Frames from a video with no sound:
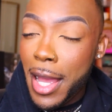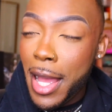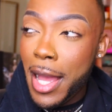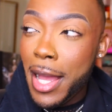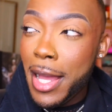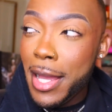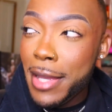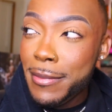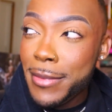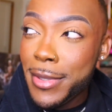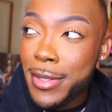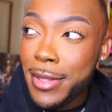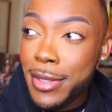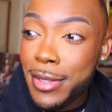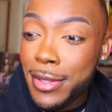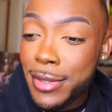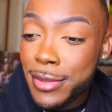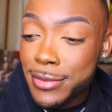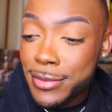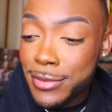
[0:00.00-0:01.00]
I
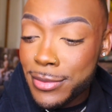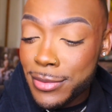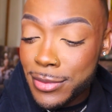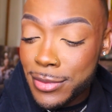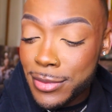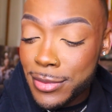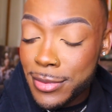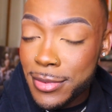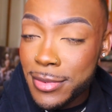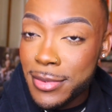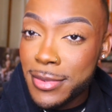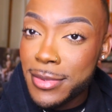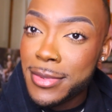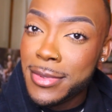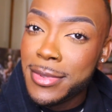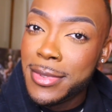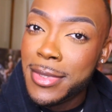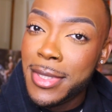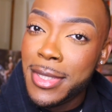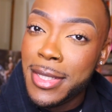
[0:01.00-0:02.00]
mean,
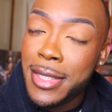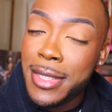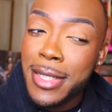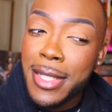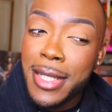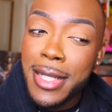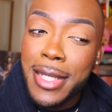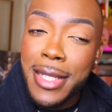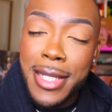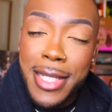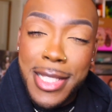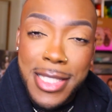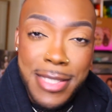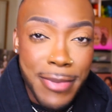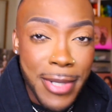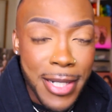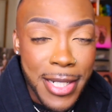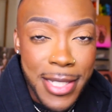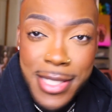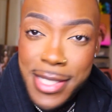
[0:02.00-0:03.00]
it's
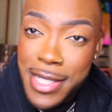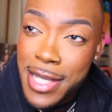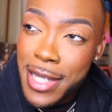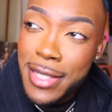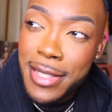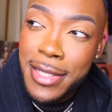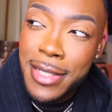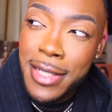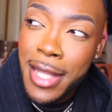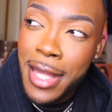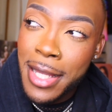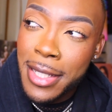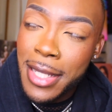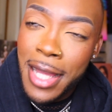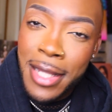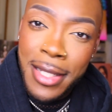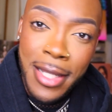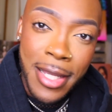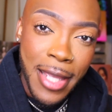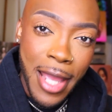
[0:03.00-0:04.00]
pretty sickening. Like, I
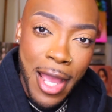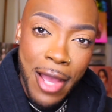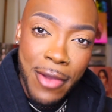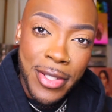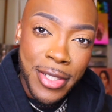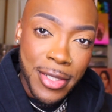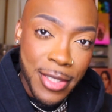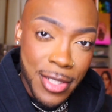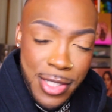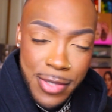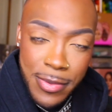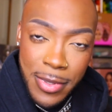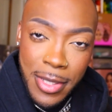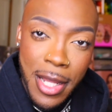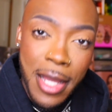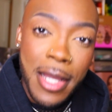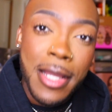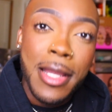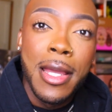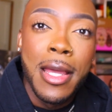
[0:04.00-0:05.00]
like how it looks with
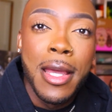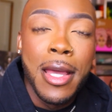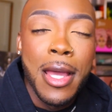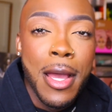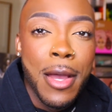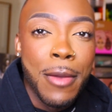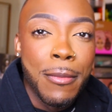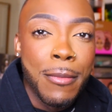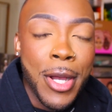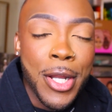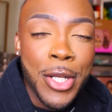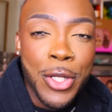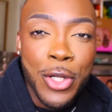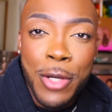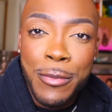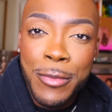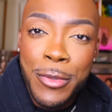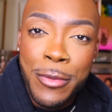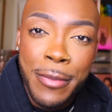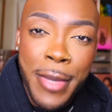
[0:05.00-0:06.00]
like my
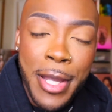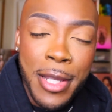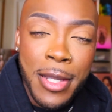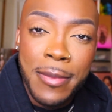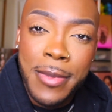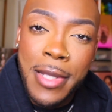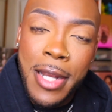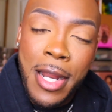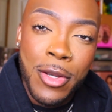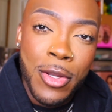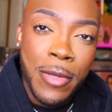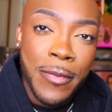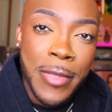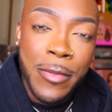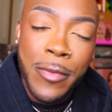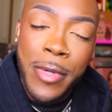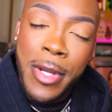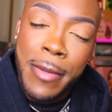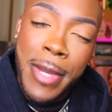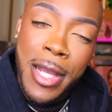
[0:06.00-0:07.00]
normal makeup that I normally
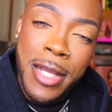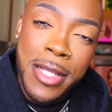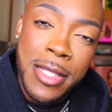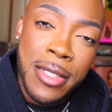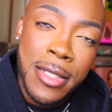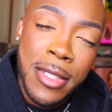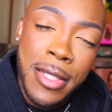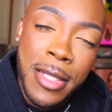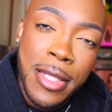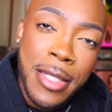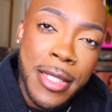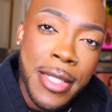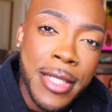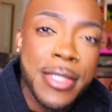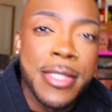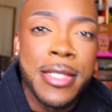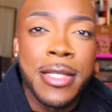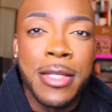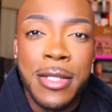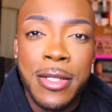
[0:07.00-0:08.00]
wear, my
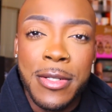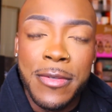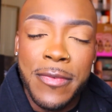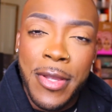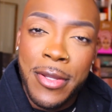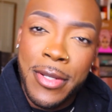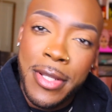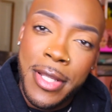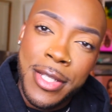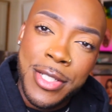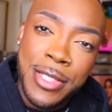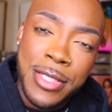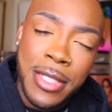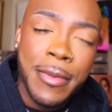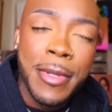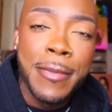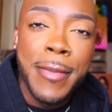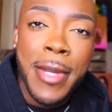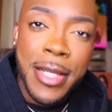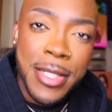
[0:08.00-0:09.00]
concealer,
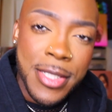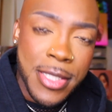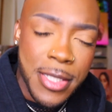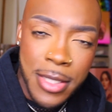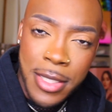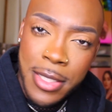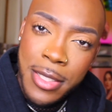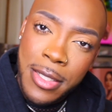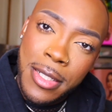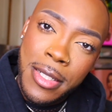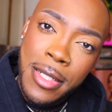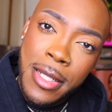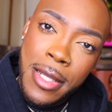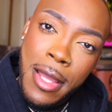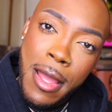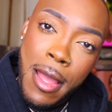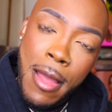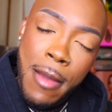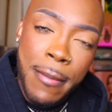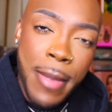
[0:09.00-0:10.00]
foundation, my concealer,
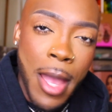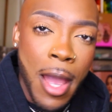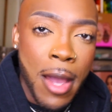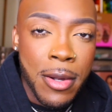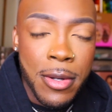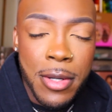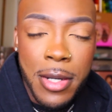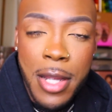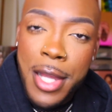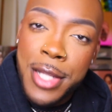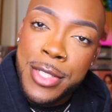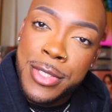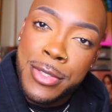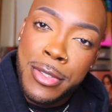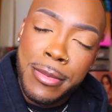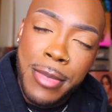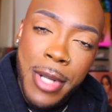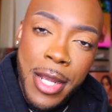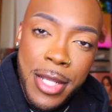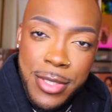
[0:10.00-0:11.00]
powder, contour,
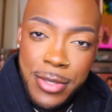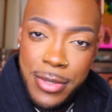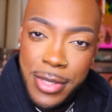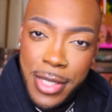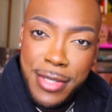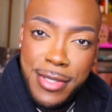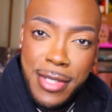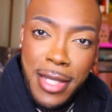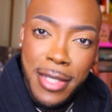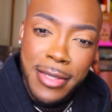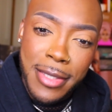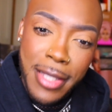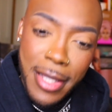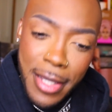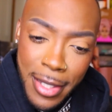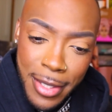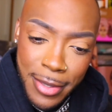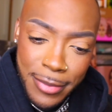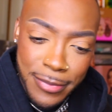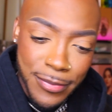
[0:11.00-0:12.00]
bronzer, things like
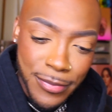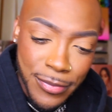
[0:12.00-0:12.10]
that.